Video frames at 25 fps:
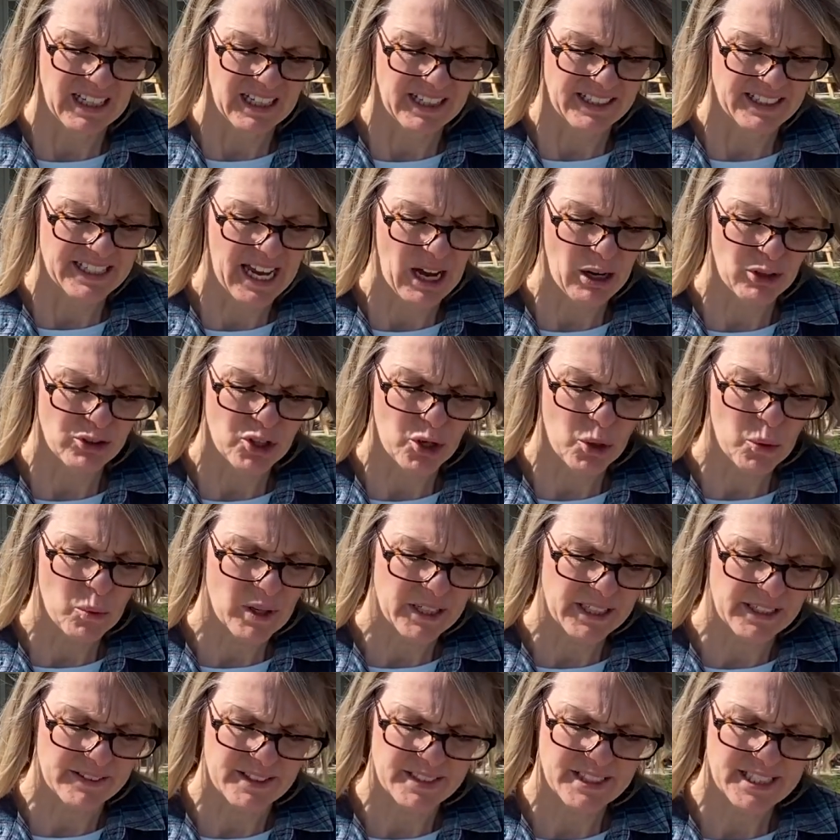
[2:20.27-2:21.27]
Now no
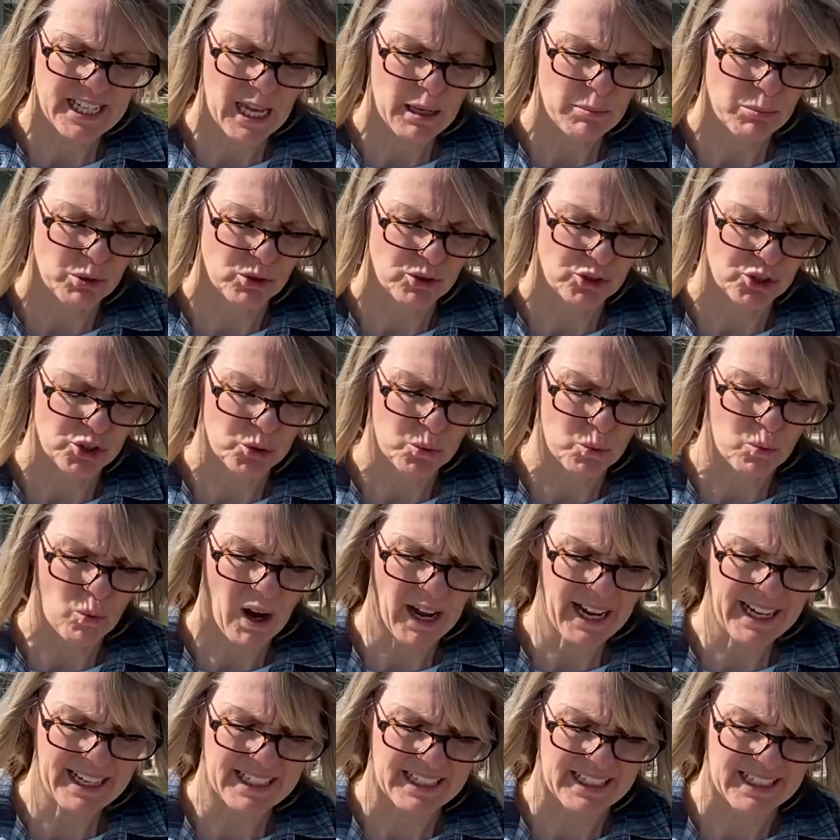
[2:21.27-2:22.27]
one at the table knew
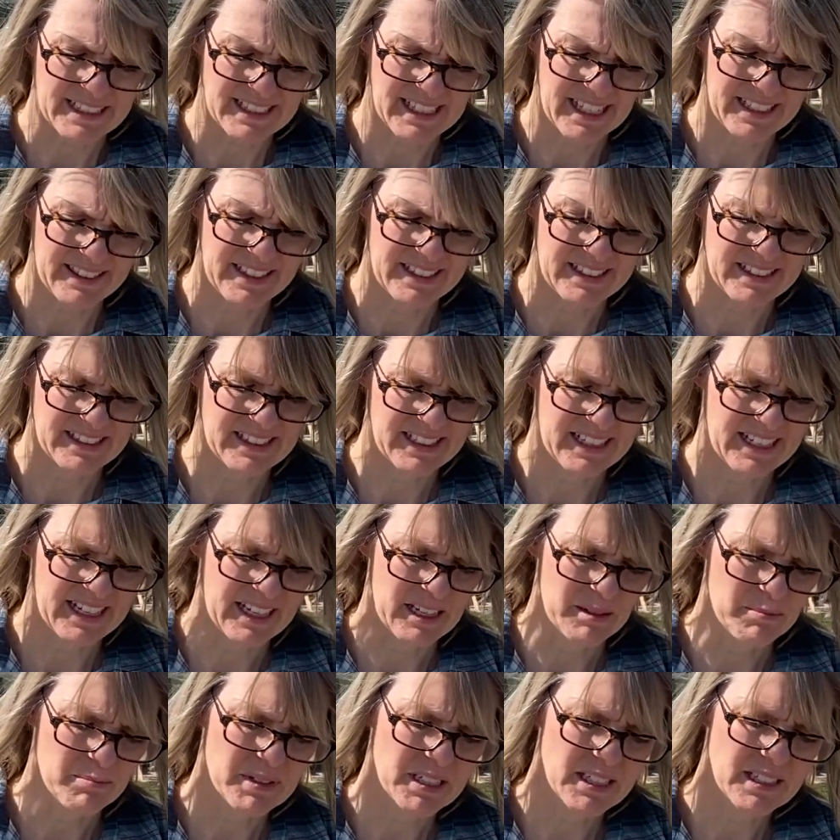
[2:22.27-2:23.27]
why he said this to
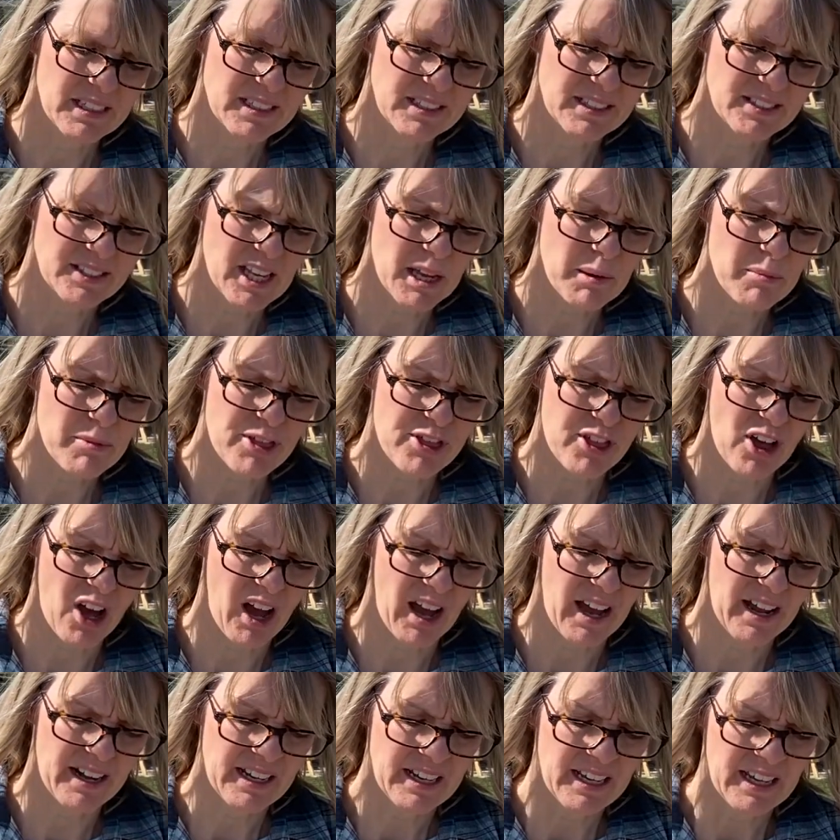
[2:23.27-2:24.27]
him. Some
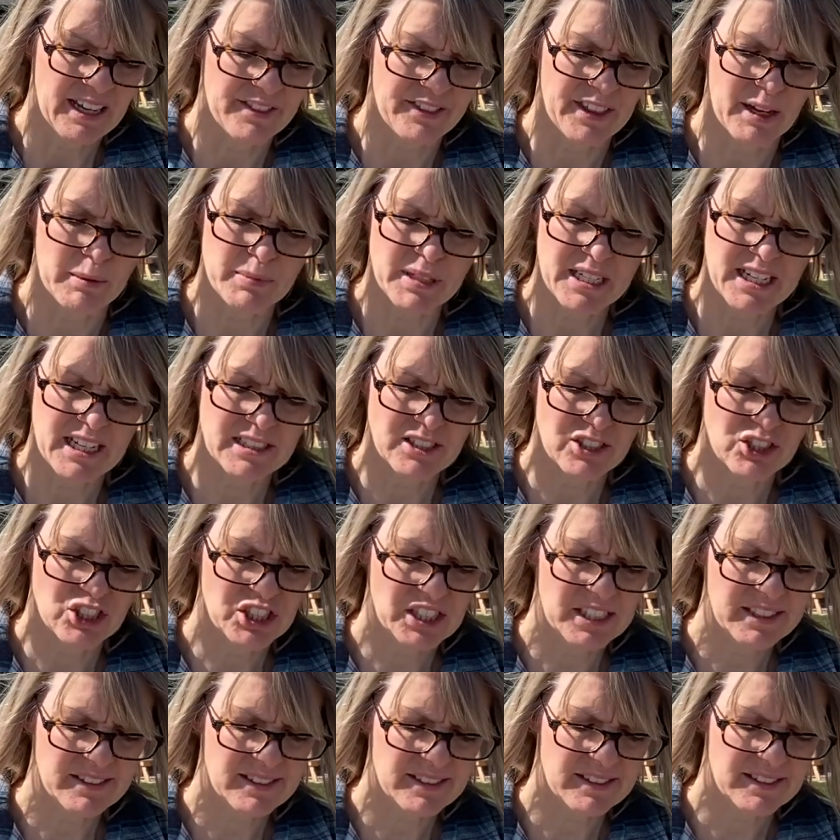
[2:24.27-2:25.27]
thought that because
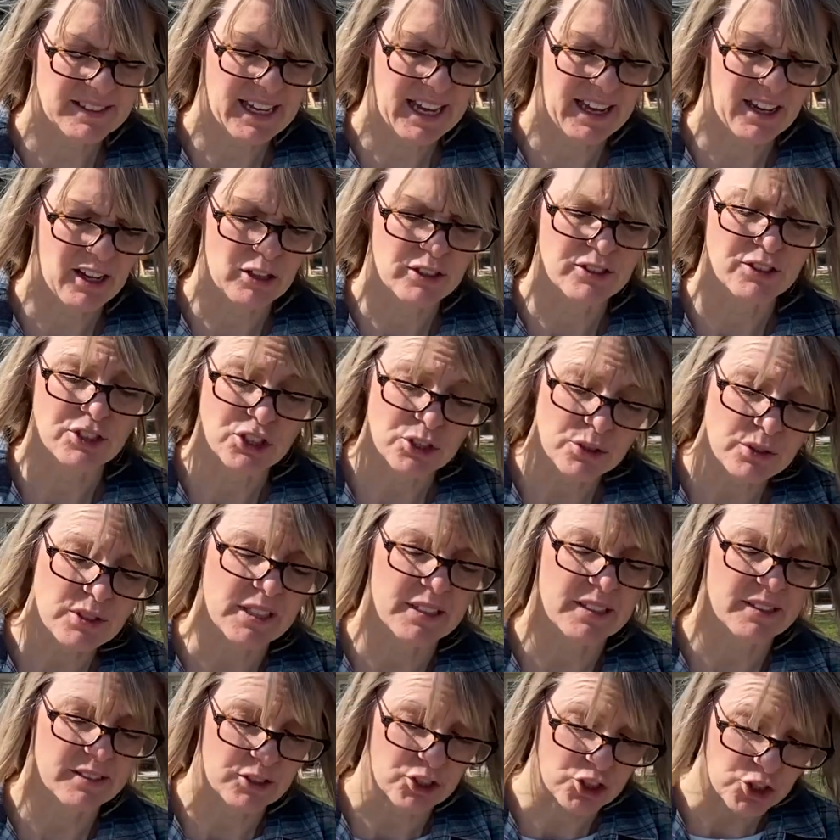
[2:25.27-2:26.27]
Judas
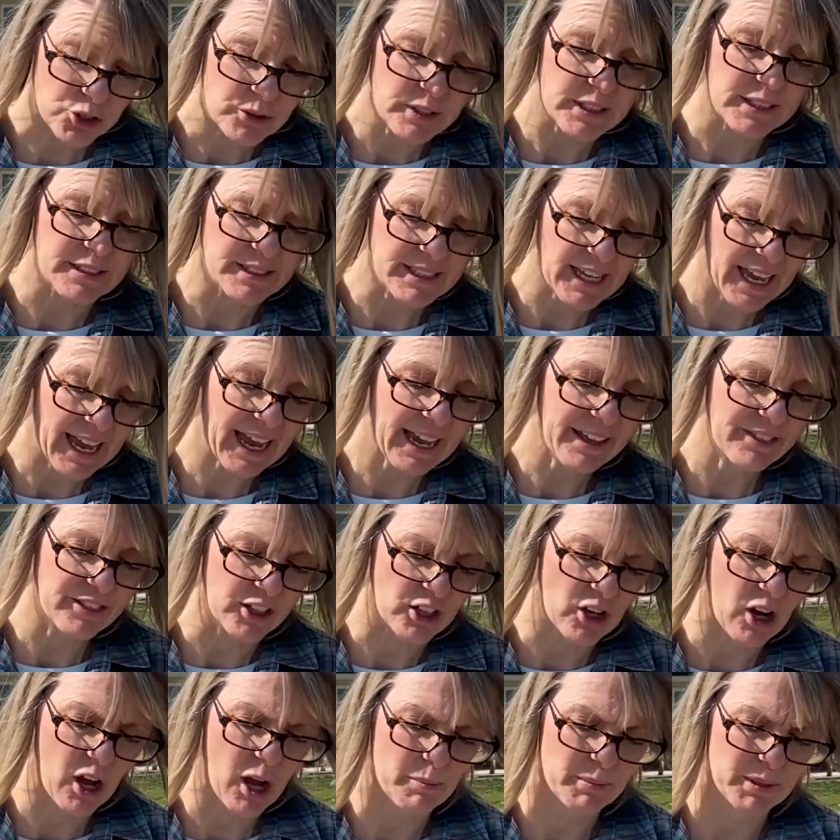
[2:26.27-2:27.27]
had the
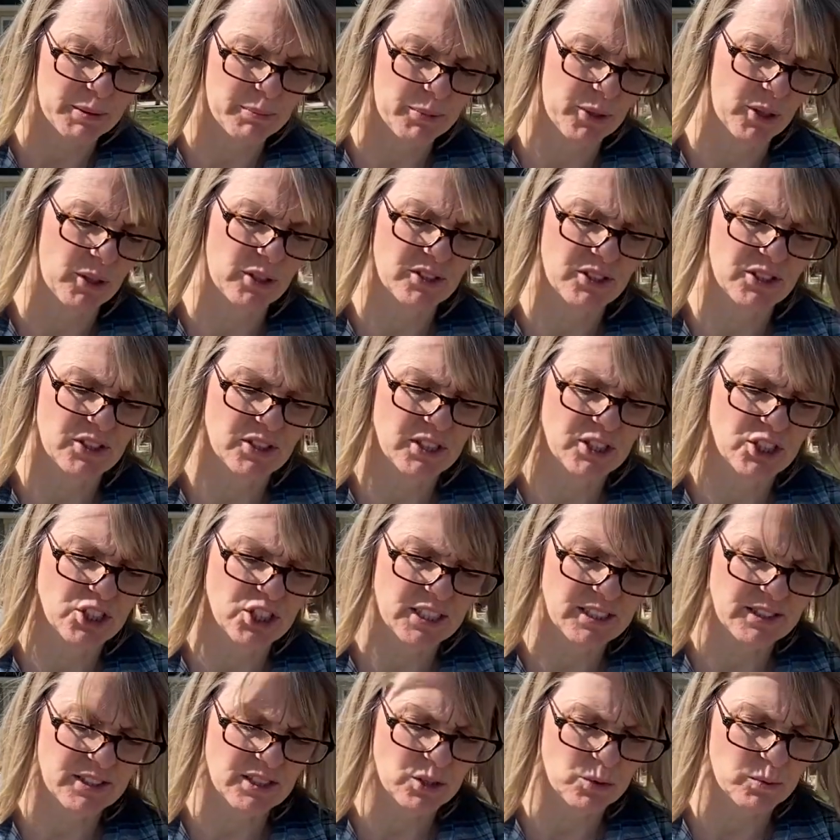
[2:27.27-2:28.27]
common purse,
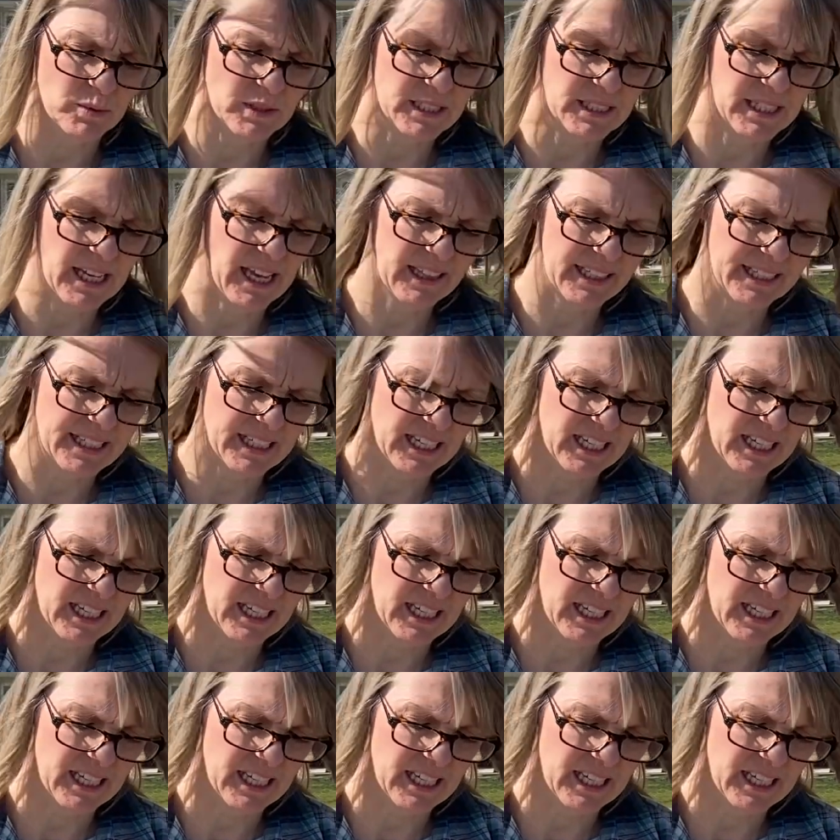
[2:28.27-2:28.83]
Jesus was telling